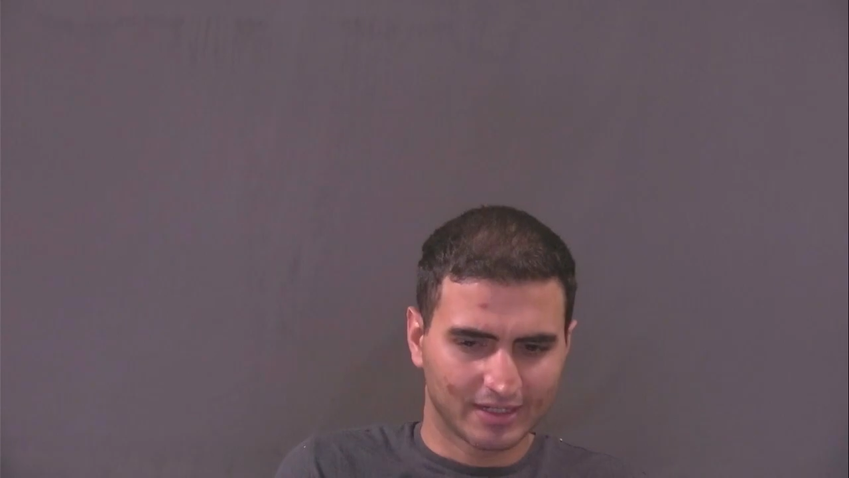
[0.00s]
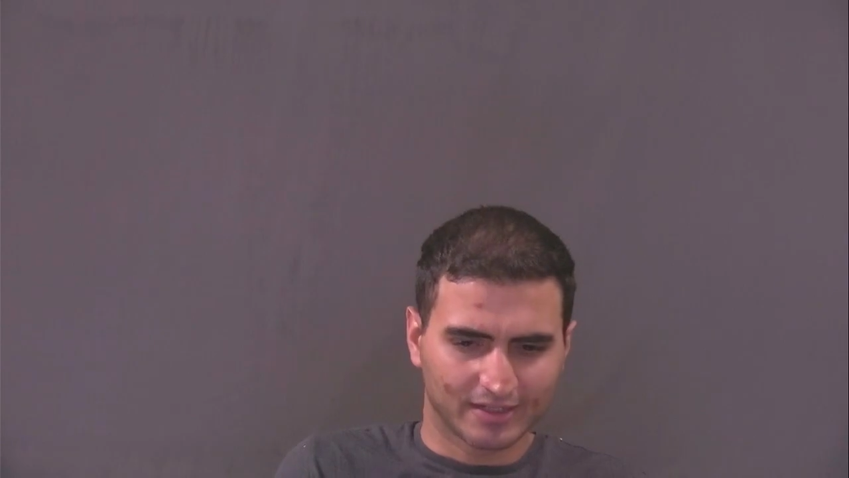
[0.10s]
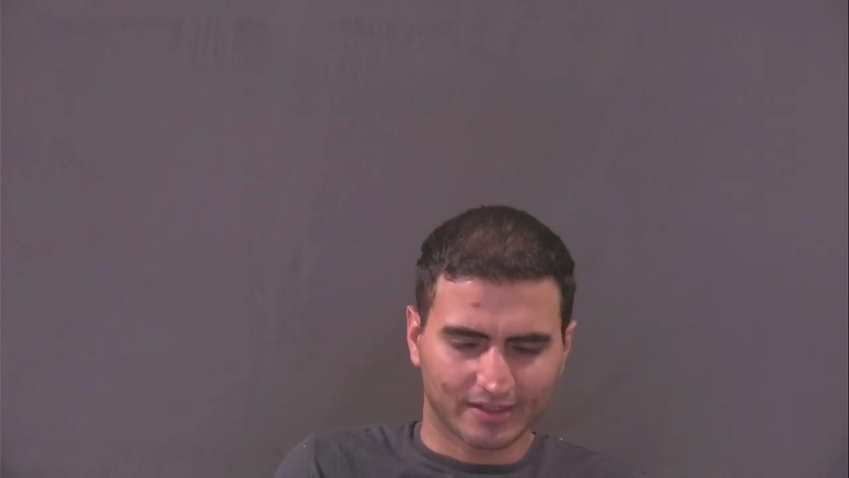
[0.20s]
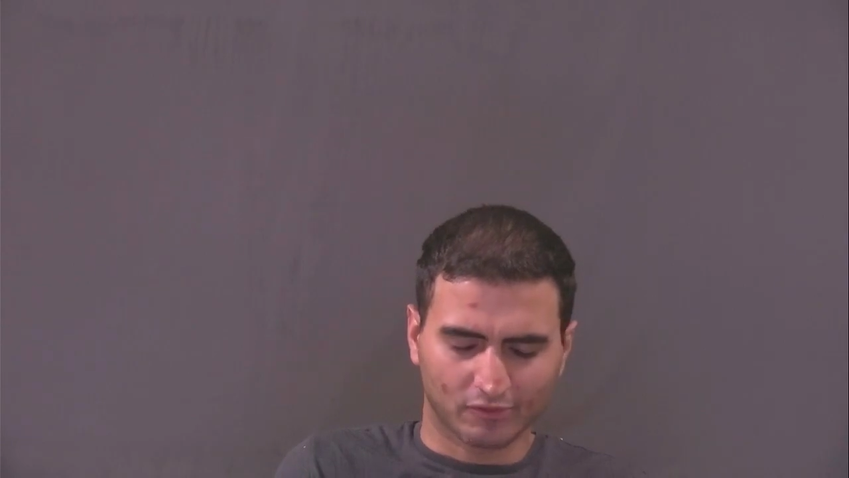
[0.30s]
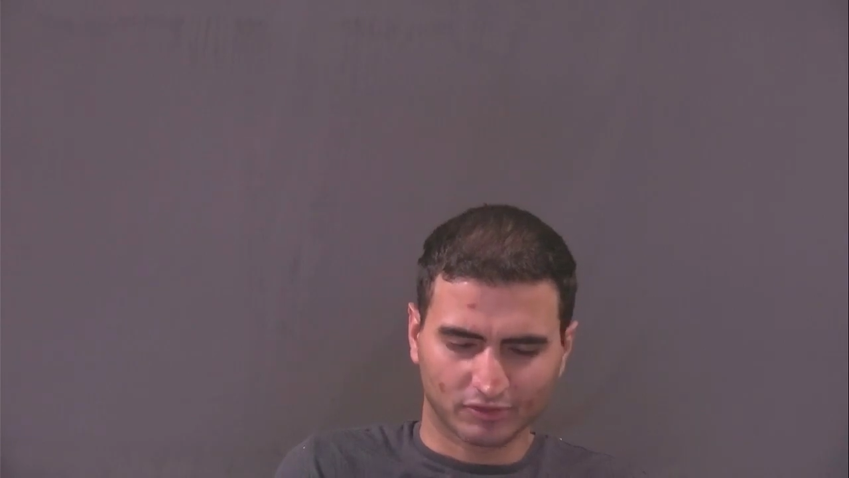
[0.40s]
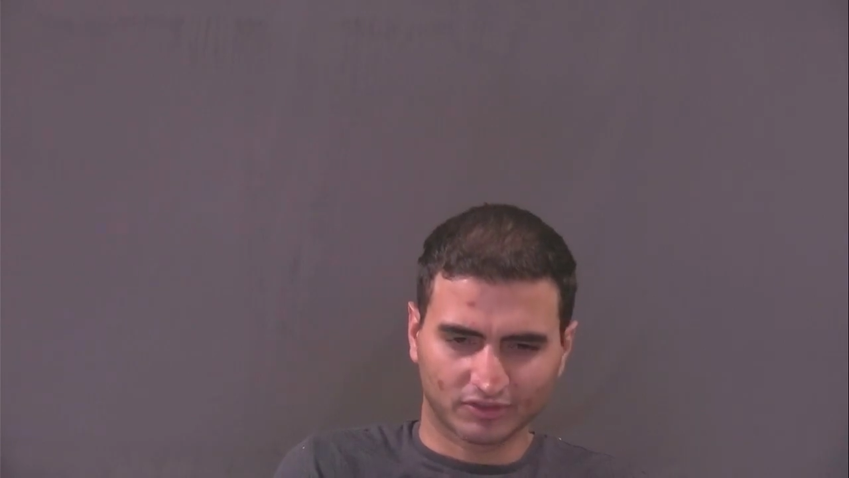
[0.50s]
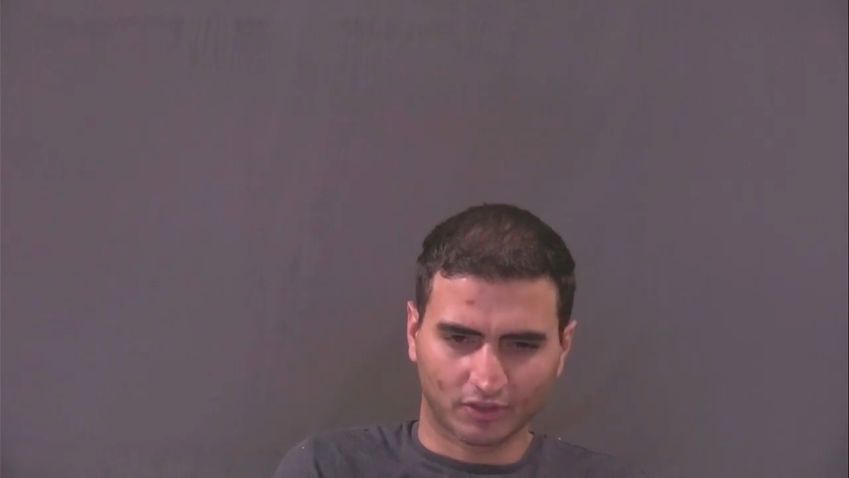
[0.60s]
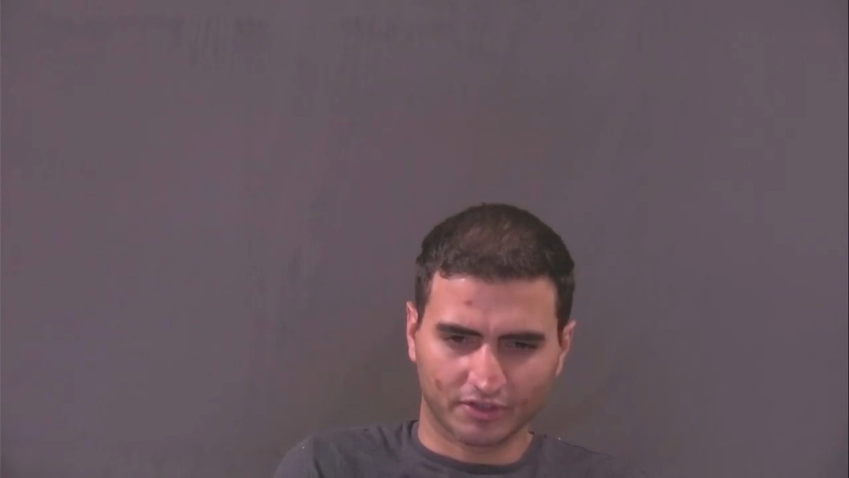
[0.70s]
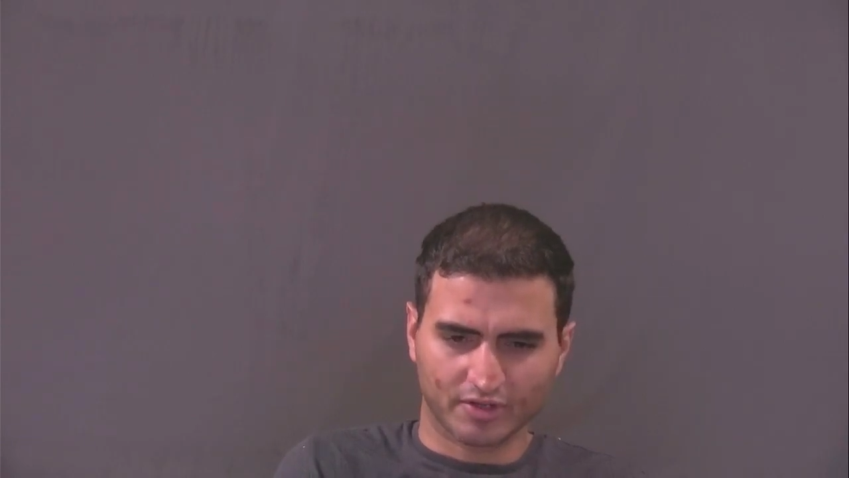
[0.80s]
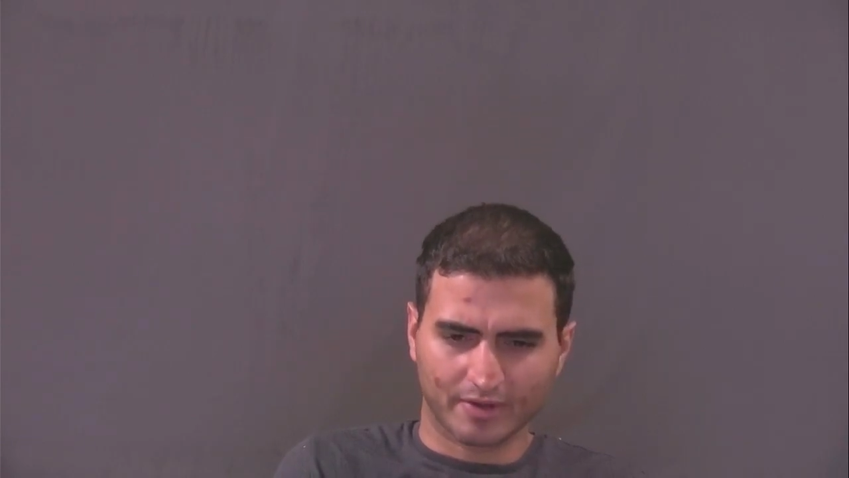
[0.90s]
that was
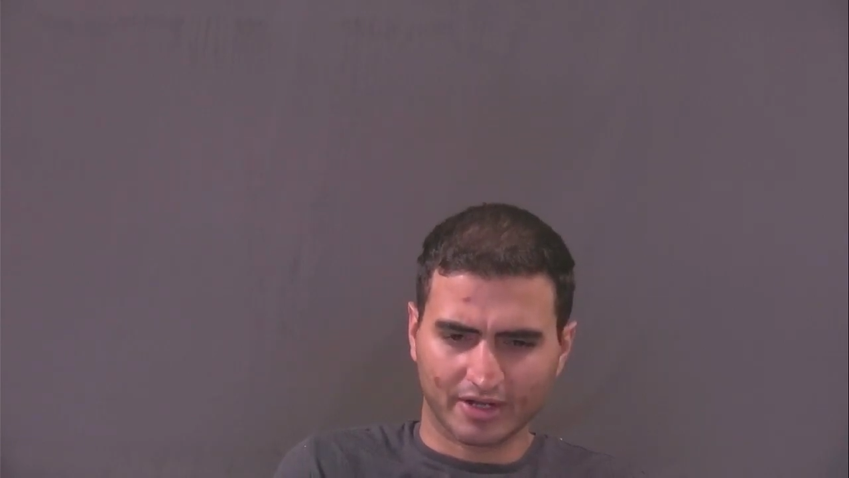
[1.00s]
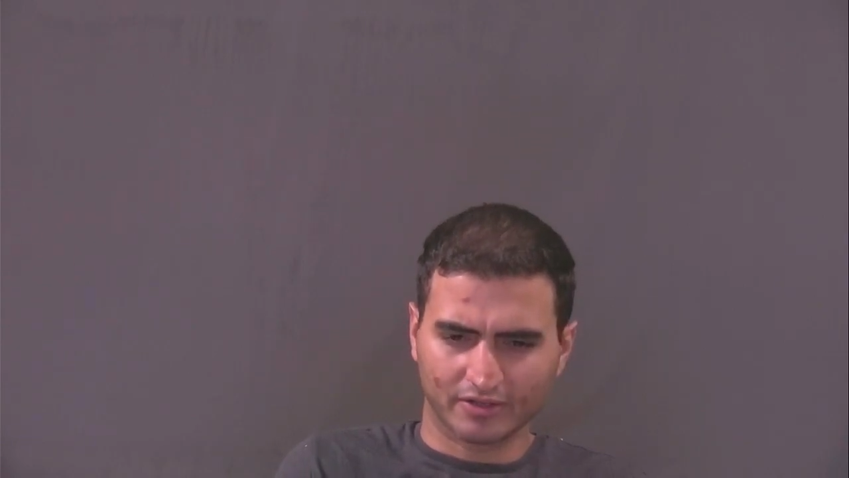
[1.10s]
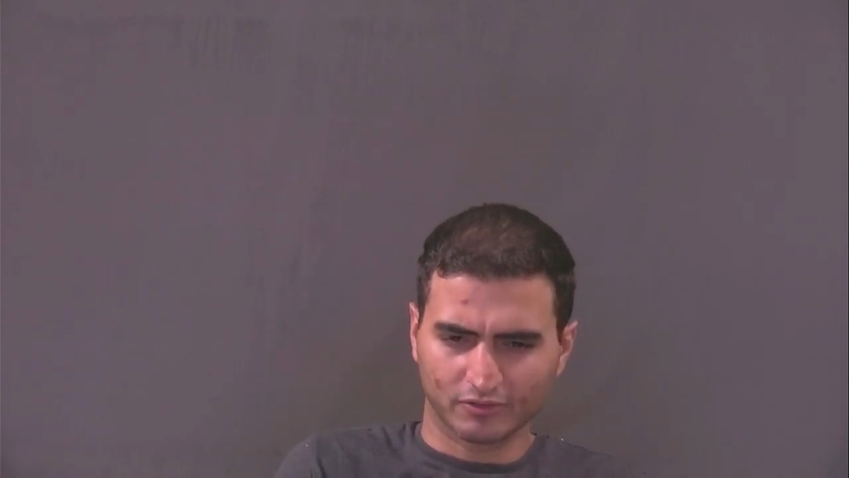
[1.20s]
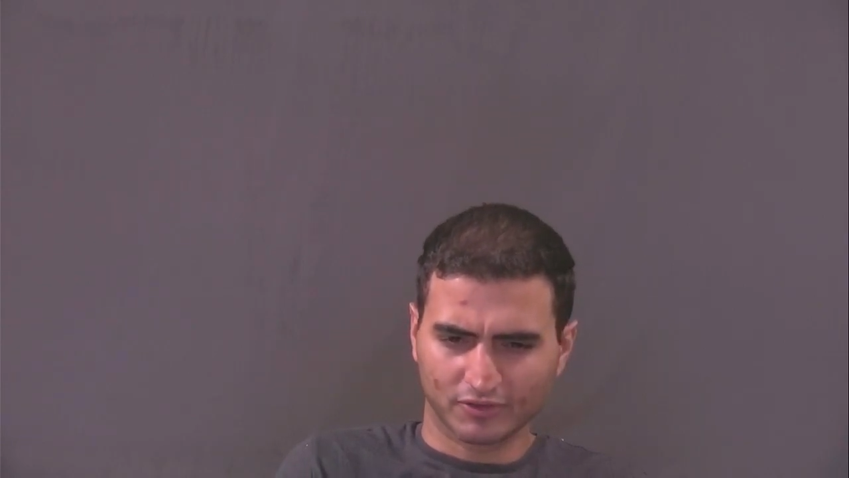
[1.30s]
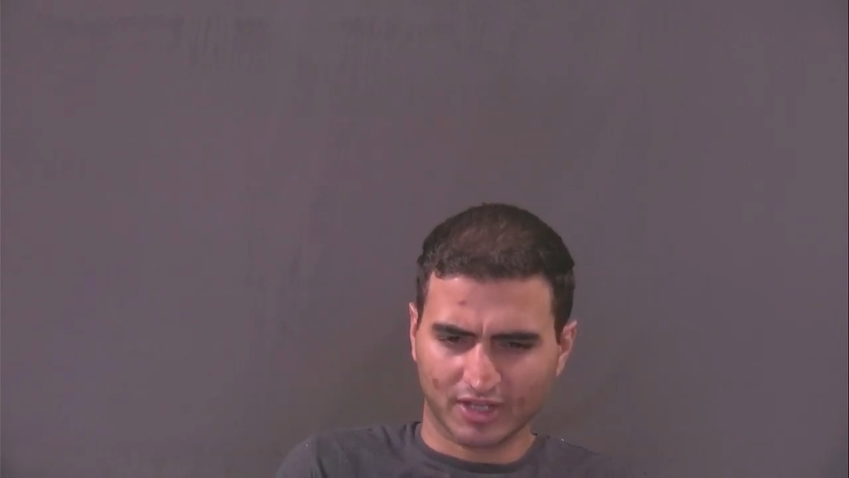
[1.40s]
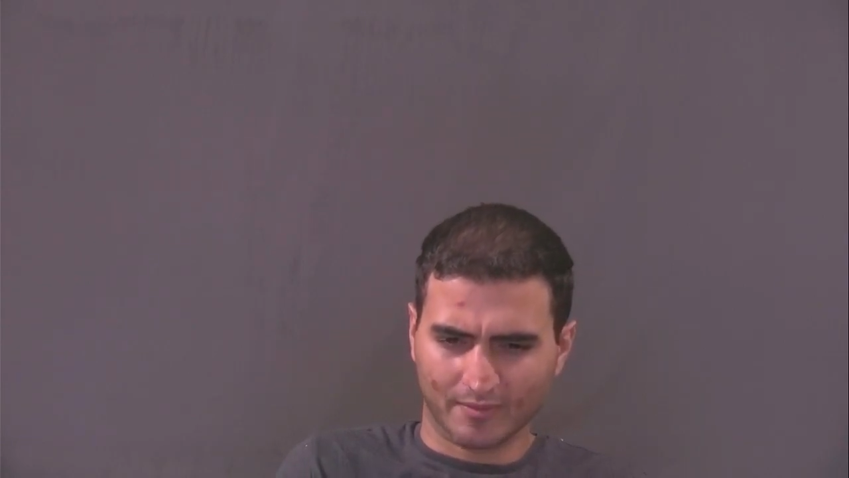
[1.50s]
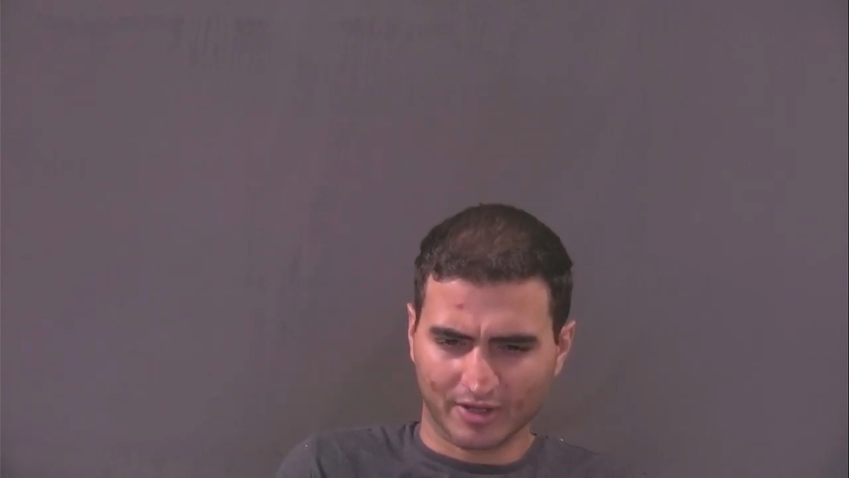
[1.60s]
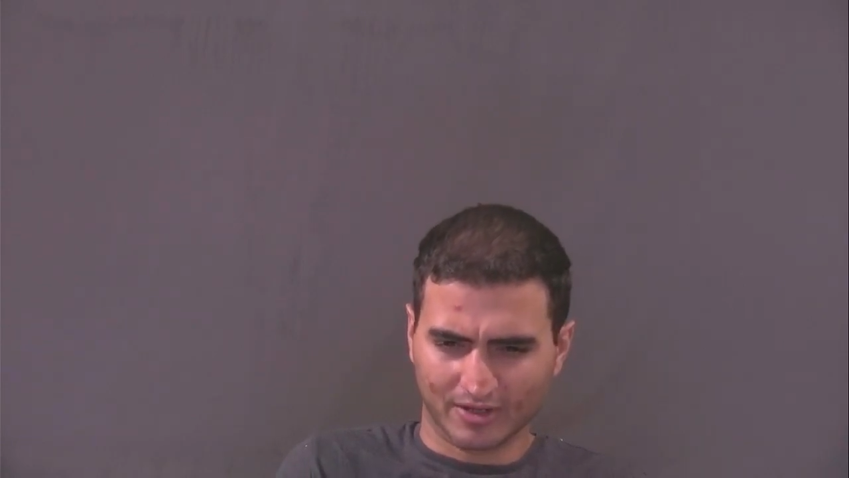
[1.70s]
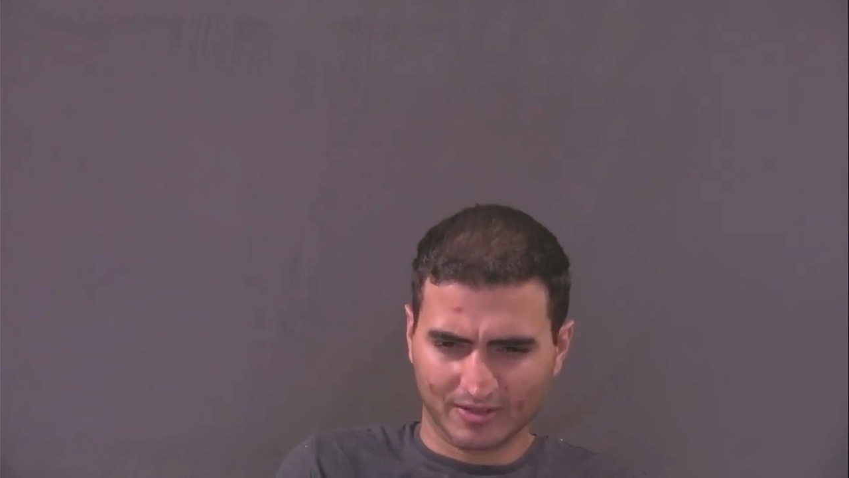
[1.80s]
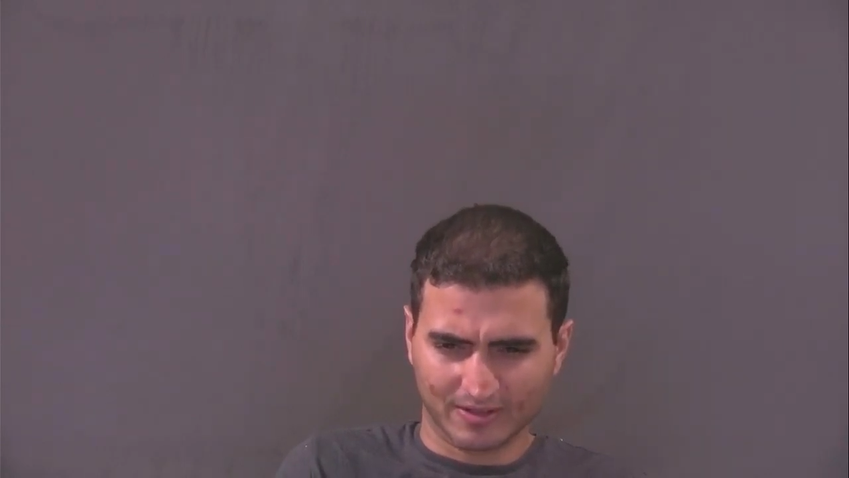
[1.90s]
started by Usama